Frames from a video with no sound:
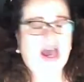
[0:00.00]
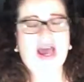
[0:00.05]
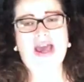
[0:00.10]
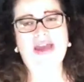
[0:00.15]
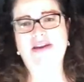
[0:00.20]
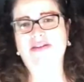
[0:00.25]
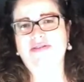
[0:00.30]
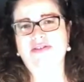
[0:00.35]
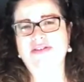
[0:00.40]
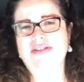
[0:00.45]
I
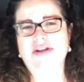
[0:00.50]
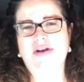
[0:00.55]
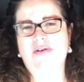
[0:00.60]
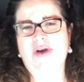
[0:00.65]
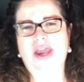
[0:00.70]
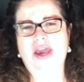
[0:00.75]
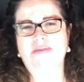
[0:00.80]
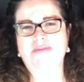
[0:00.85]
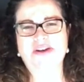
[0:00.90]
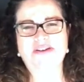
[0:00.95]
know there's no
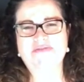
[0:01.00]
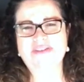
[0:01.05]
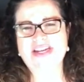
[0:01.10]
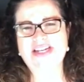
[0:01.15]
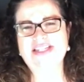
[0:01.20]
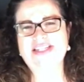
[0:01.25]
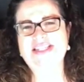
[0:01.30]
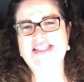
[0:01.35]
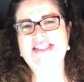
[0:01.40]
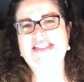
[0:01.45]
way I'm gonna
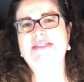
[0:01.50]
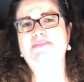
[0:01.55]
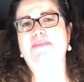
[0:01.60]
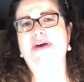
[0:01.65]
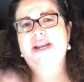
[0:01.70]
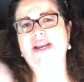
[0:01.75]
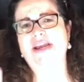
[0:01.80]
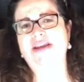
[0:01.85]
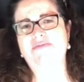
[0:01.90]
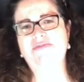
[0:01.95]
finish this,
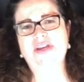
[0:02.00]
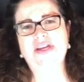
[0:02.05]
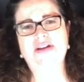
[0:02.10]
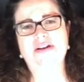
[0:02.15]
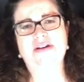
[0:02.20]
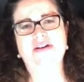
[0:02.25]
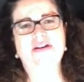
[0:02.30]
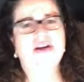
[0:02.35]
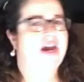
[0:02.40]
but I figured